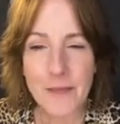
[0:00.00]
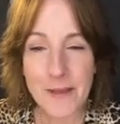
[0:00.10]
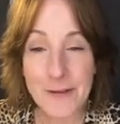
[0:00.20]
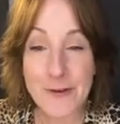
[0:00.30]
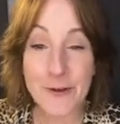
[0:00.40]

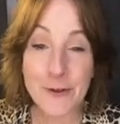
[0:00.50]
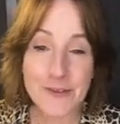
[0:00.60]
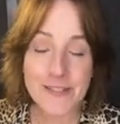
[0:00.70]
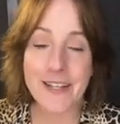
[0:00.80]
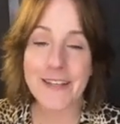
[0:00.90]
Baby
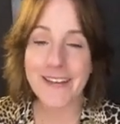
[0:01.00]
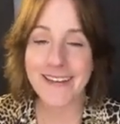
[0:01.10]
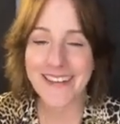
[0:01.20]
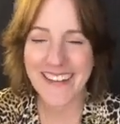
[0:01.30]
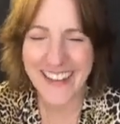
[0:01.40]
Groot.
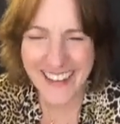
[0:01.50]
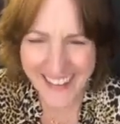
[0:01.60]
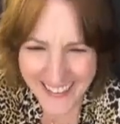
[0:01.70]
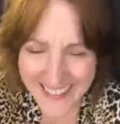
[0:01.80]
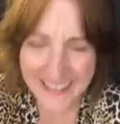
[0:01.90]
I
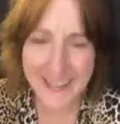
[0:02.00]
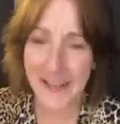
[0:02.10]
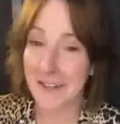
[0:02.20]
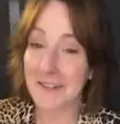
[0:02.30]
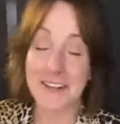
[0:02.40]

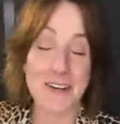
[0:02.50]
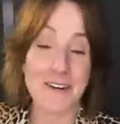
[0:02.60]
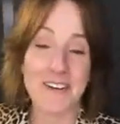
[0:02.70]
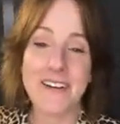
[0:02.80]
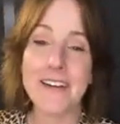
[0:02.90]
don't
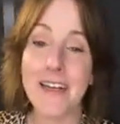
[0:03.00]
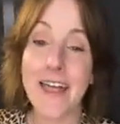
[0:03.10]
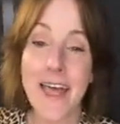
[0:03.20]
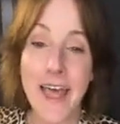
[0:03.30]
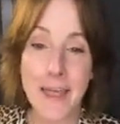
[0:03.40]
know.
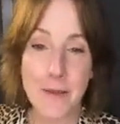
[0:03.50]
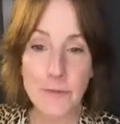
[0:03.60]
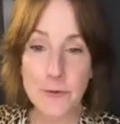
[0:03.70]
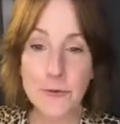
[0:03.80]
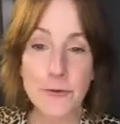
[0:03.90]
I
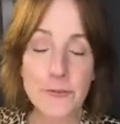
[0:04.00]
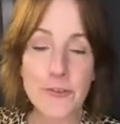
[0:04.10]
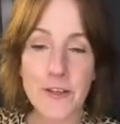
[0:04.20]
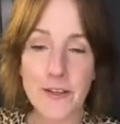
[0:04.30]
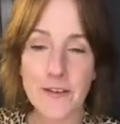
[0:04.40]
am Groot.